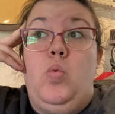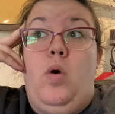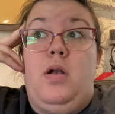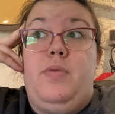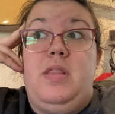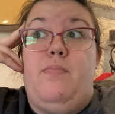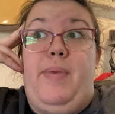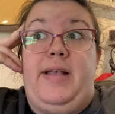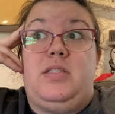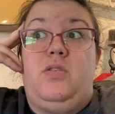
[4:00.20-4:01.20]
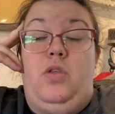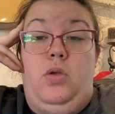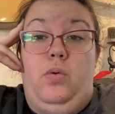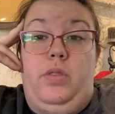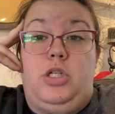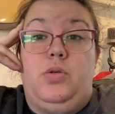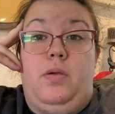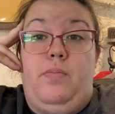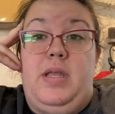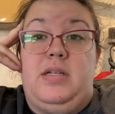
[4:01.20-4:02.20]
want to be the best you that you
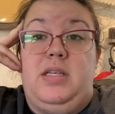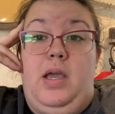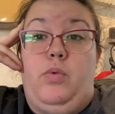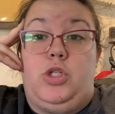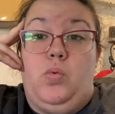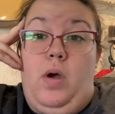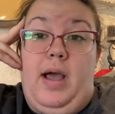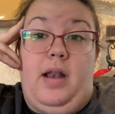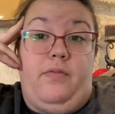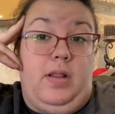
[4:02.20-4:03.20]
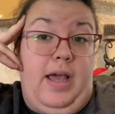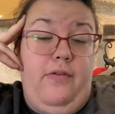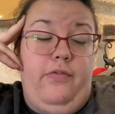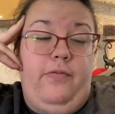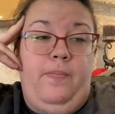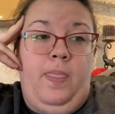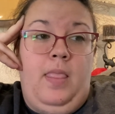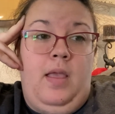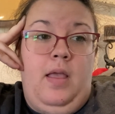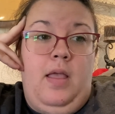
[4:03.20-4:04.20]
can be to get what you want out of your life.
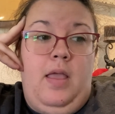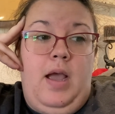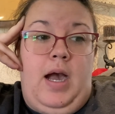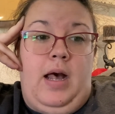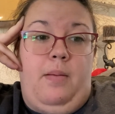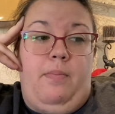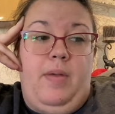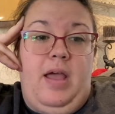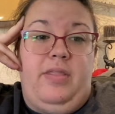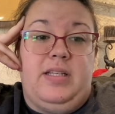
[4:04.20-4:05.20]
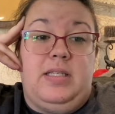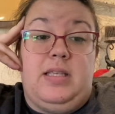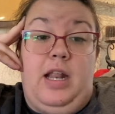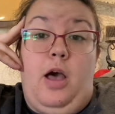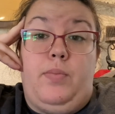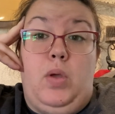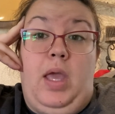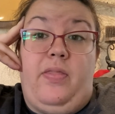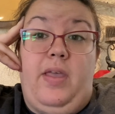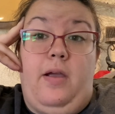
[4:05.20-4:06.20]
And this is going to help you
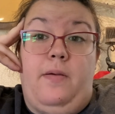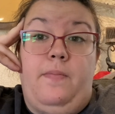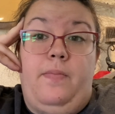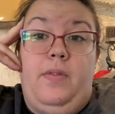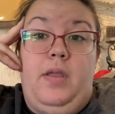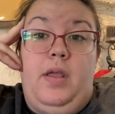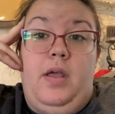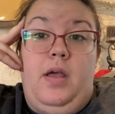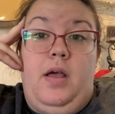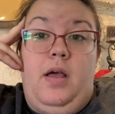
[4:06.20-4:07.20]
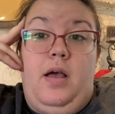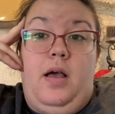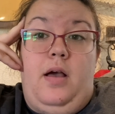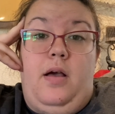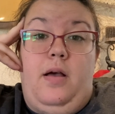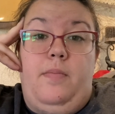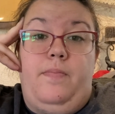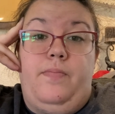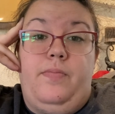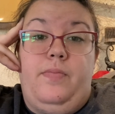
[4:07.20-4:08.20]
get there.
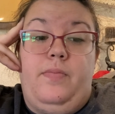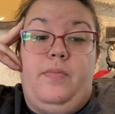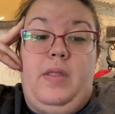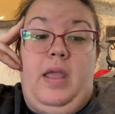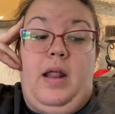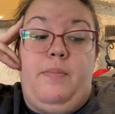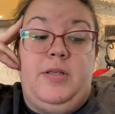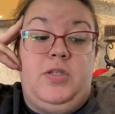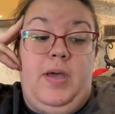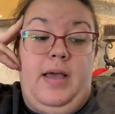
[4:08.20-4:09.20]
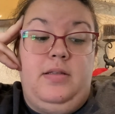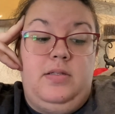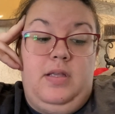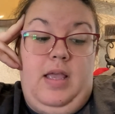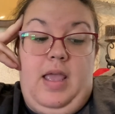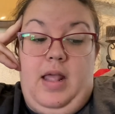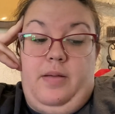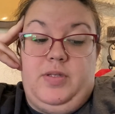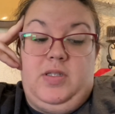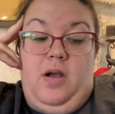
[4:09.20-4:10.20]
And I miss you guys, and
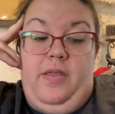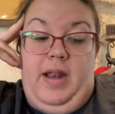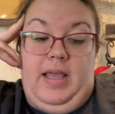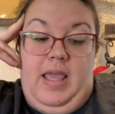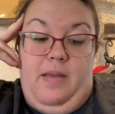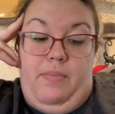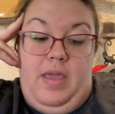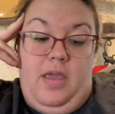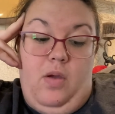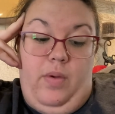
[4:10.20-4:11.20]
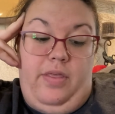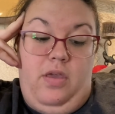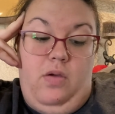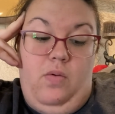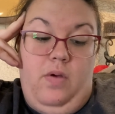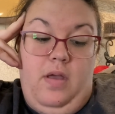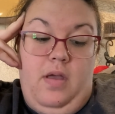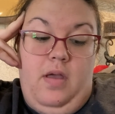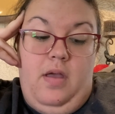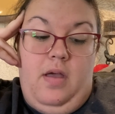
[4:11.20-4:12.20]
I'm sorry that I can't be here with you
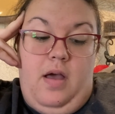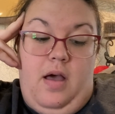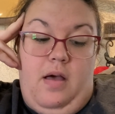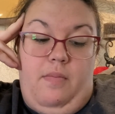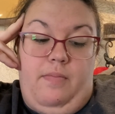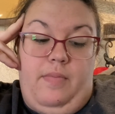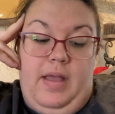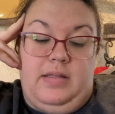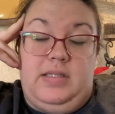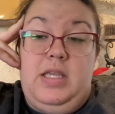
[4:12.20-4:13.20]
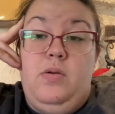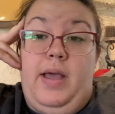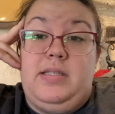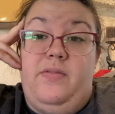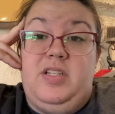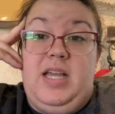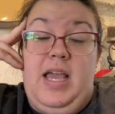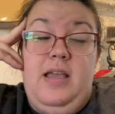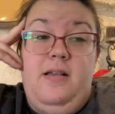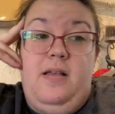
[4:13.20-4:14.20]
and see you guys every day.